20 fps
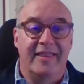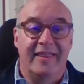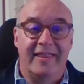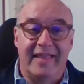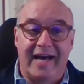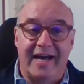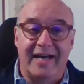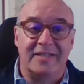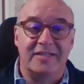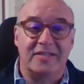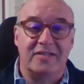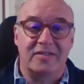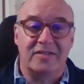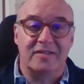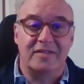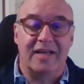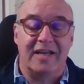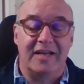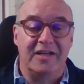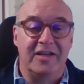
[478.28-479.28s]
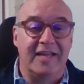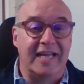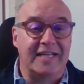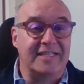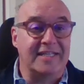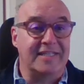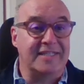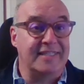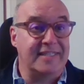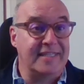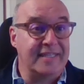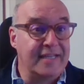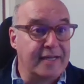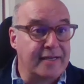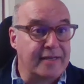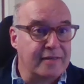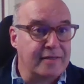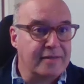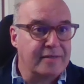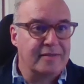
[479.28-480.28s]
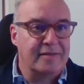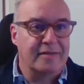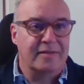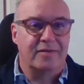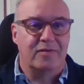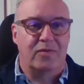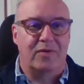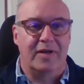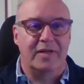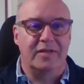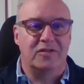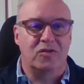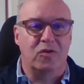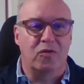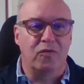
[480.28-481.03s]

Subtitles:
and you get to see it, right? So